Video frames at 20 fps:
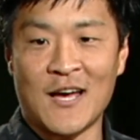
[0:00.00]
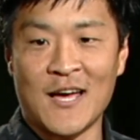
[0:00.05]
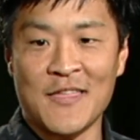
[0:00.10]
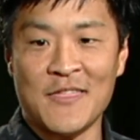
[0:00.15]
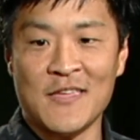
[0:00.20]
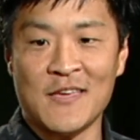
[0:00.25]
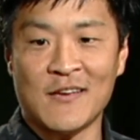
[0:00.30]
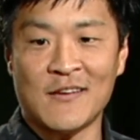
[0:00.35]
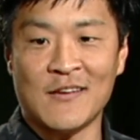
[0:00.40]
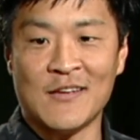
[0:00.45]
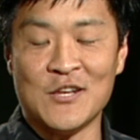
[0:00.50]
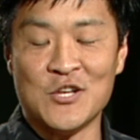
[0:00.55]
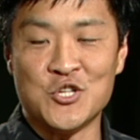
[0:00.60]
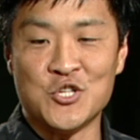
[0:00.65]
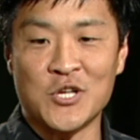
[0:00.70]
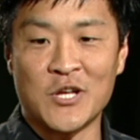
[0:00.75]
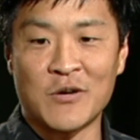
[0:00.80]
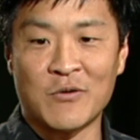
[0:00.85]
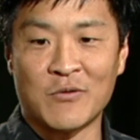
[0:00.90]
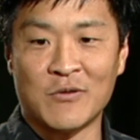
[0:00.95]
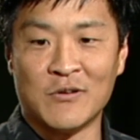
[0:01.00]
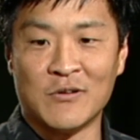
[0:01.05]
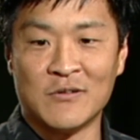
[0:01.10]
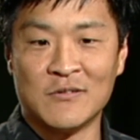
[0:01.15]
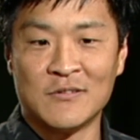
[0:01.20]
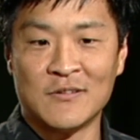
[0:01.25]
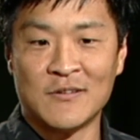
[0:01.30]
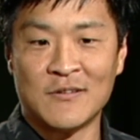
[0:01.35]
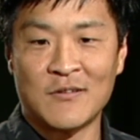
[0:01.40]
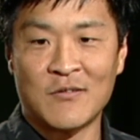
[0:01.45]
I think in
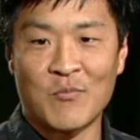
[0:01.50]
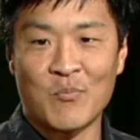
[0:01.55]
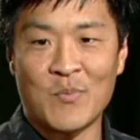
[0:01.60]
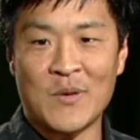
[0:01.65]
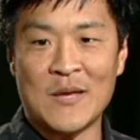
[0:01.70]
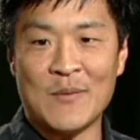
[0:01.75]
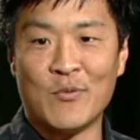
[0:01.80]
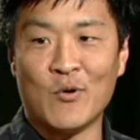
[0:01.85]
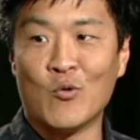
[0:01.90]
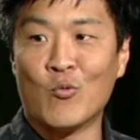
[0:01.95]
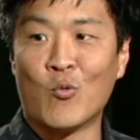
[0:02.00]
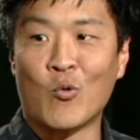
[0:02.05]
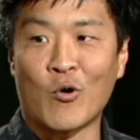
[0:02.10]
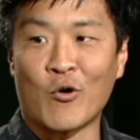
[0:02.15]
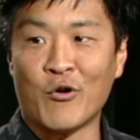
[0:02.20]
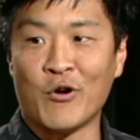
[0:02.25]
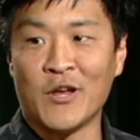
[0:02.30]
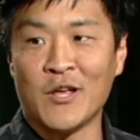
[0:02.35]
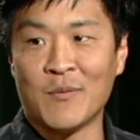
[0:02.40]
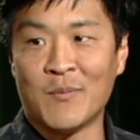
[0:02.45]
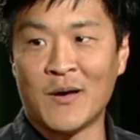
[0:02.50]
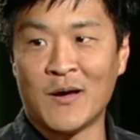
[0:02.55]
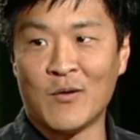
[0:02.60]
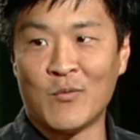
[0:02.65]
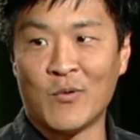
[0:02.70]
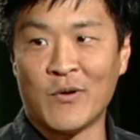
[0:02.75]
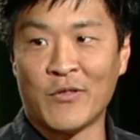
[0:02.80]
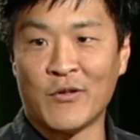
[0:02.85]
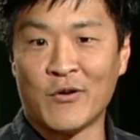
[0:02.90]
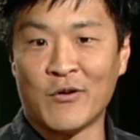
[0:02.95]
general, people worry about
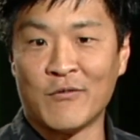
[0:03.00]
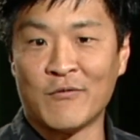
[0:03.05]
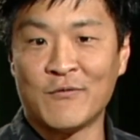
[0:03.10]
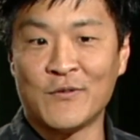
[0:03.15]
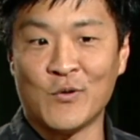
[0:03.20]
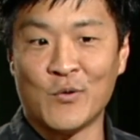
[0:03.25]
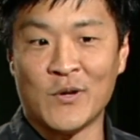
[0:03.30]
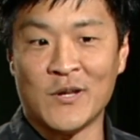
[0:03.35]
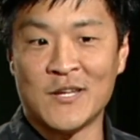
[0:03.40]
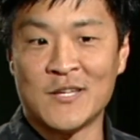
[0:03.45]
whether fluid